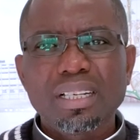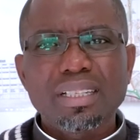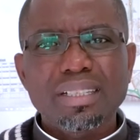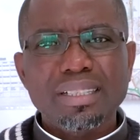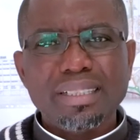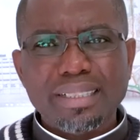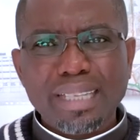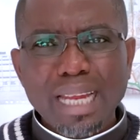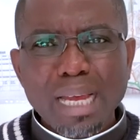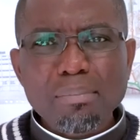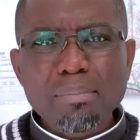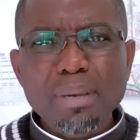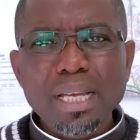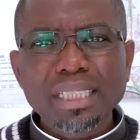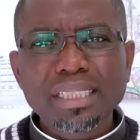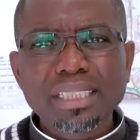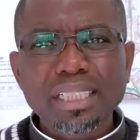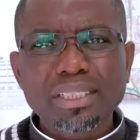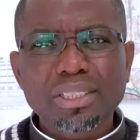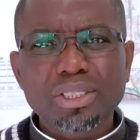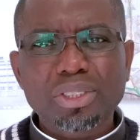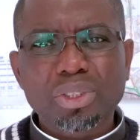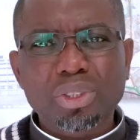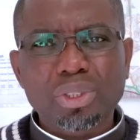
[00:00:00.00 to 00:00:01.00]

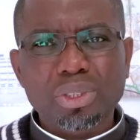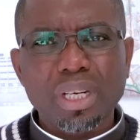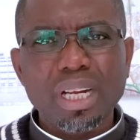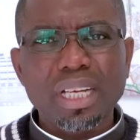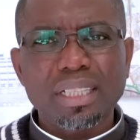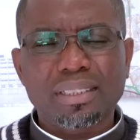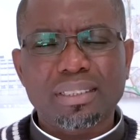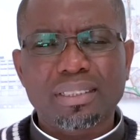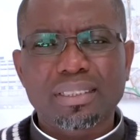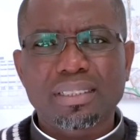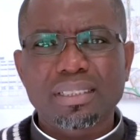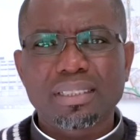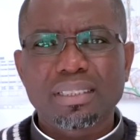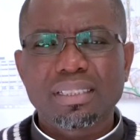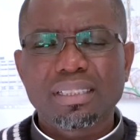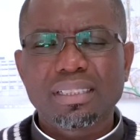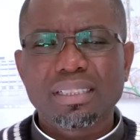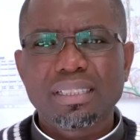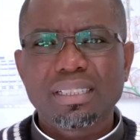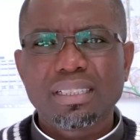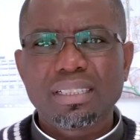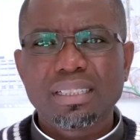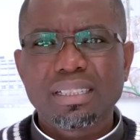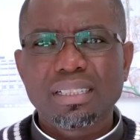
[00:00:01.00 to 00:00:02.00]
damages trust,
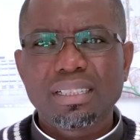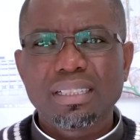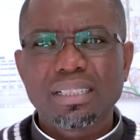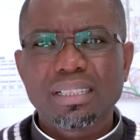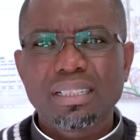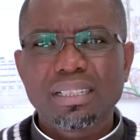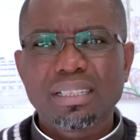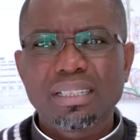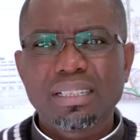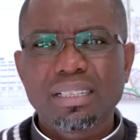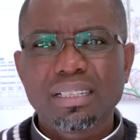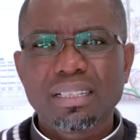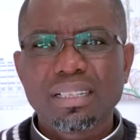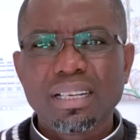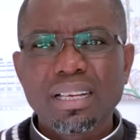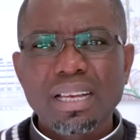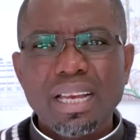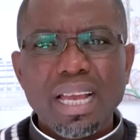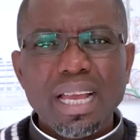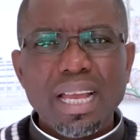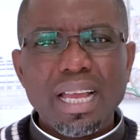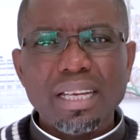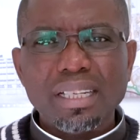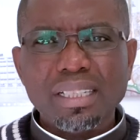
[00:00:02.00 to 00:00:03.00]

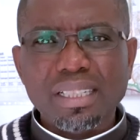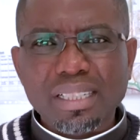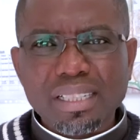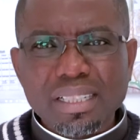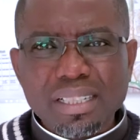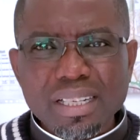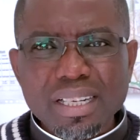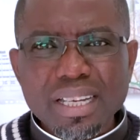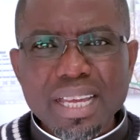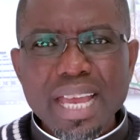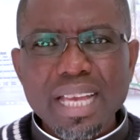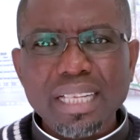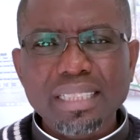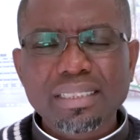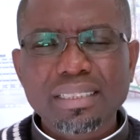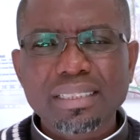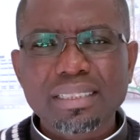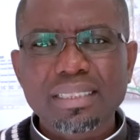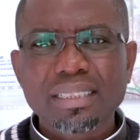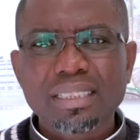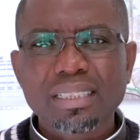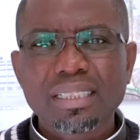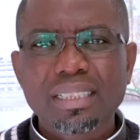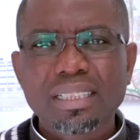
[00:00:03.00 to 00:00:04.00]
and creates
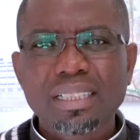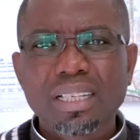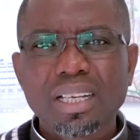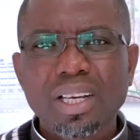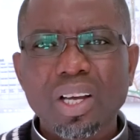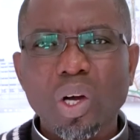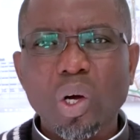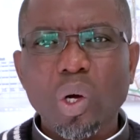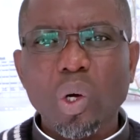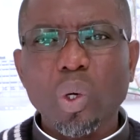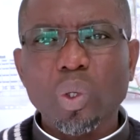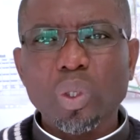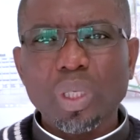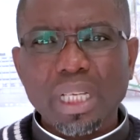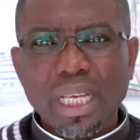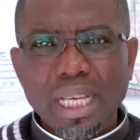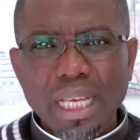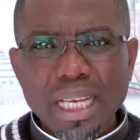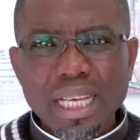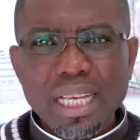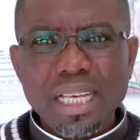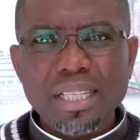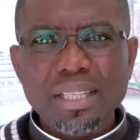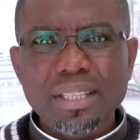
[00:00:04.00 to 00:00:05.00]

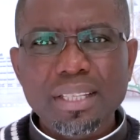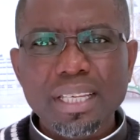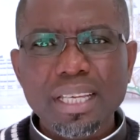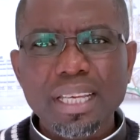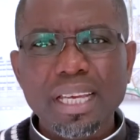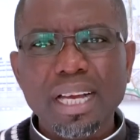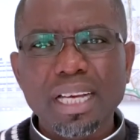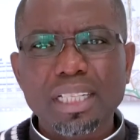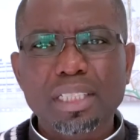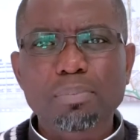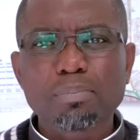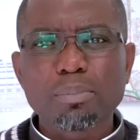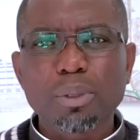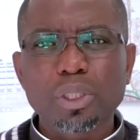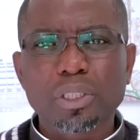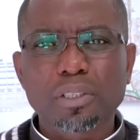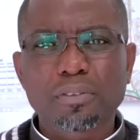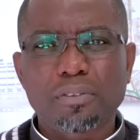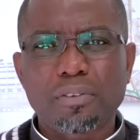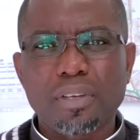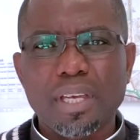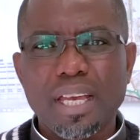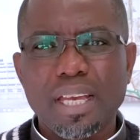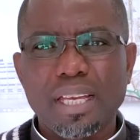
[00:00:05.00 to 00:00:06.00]
unhealthy
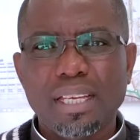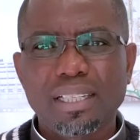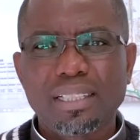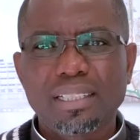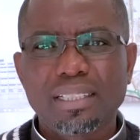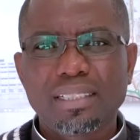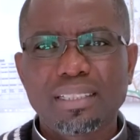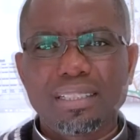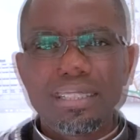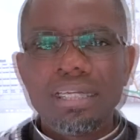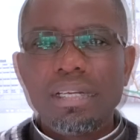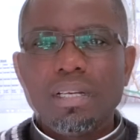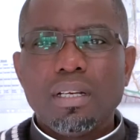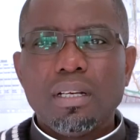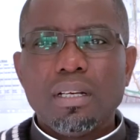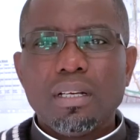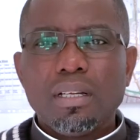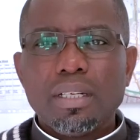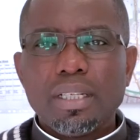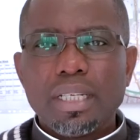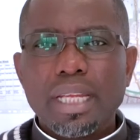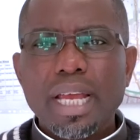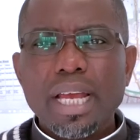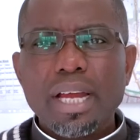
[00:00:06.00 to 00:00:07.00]
atmosphere.
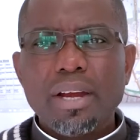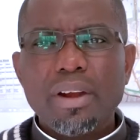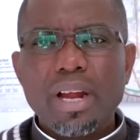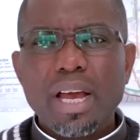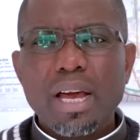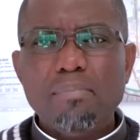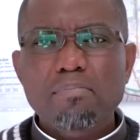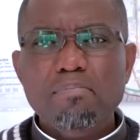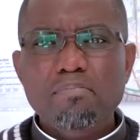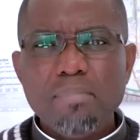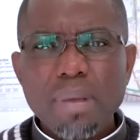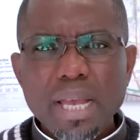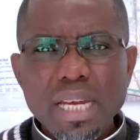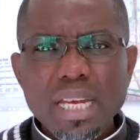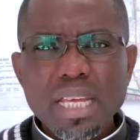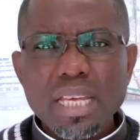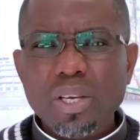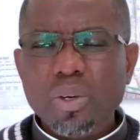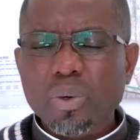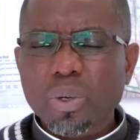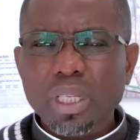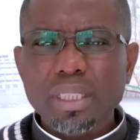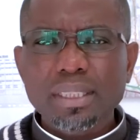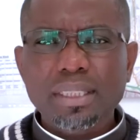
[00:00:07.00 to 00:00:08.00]
There are many
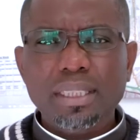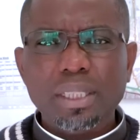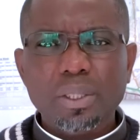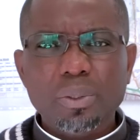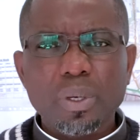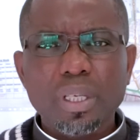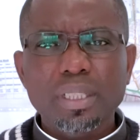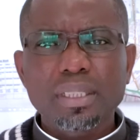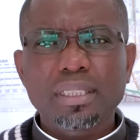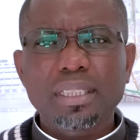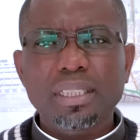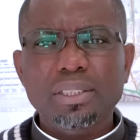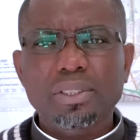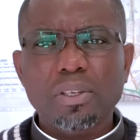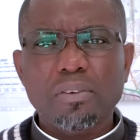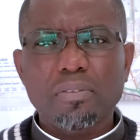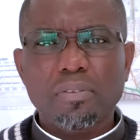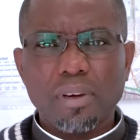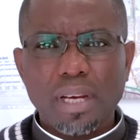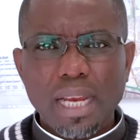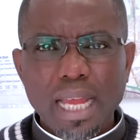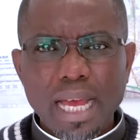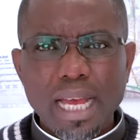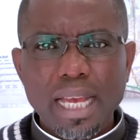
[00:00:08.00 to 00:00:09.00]
consequences of
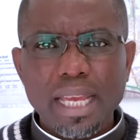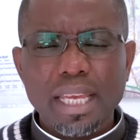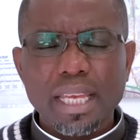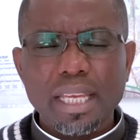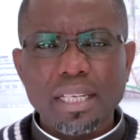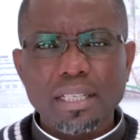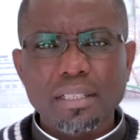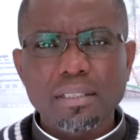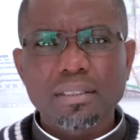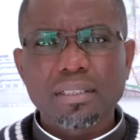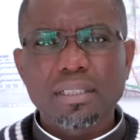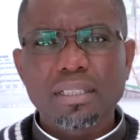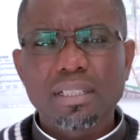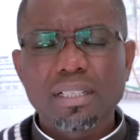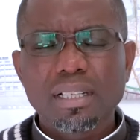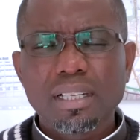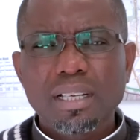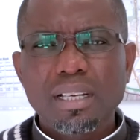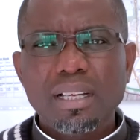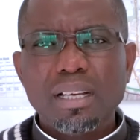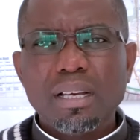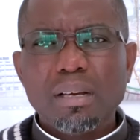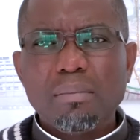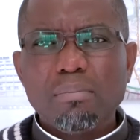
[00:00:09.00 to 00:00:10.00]
lying,
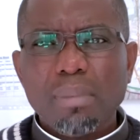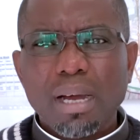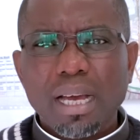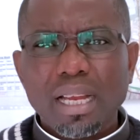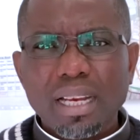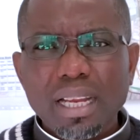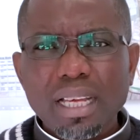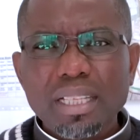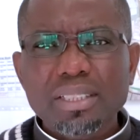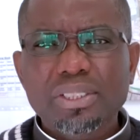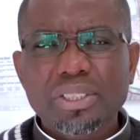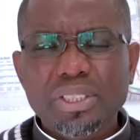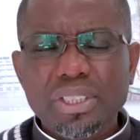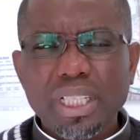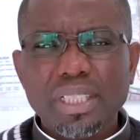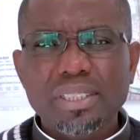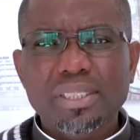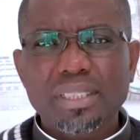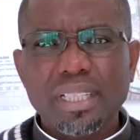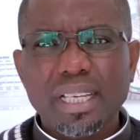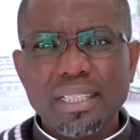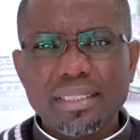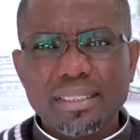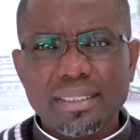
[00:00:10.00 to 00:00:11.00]
but let's
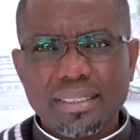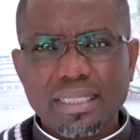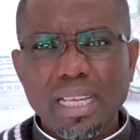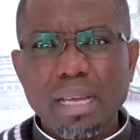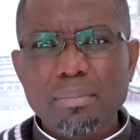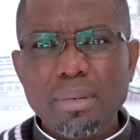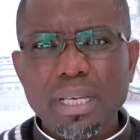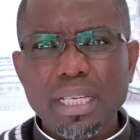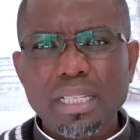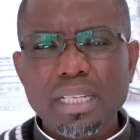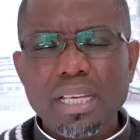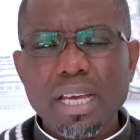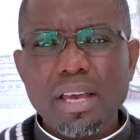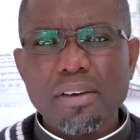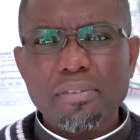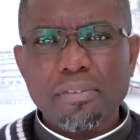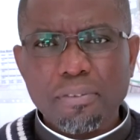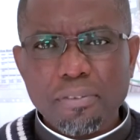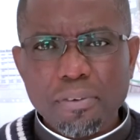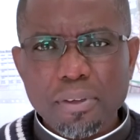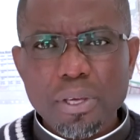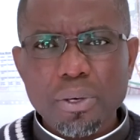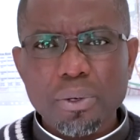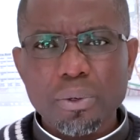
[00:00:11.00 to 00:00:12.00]
just examine a
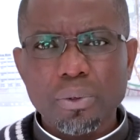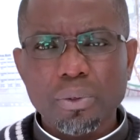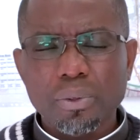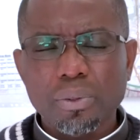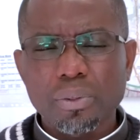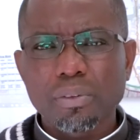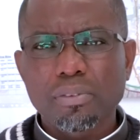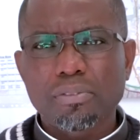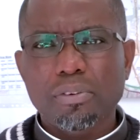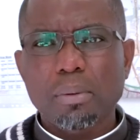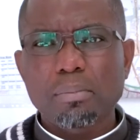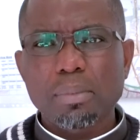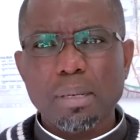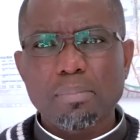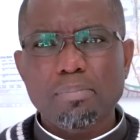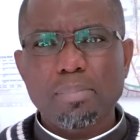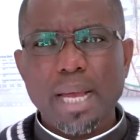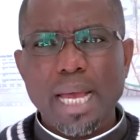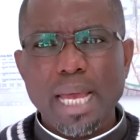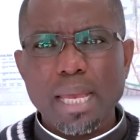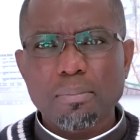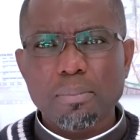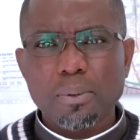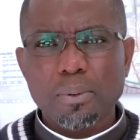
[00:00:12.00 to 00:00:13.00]
few from the
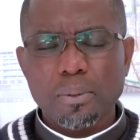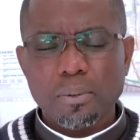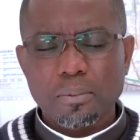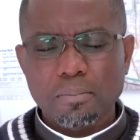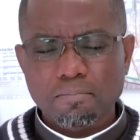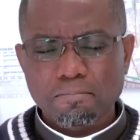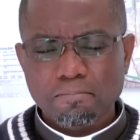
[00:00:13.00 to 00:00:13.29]
Bible.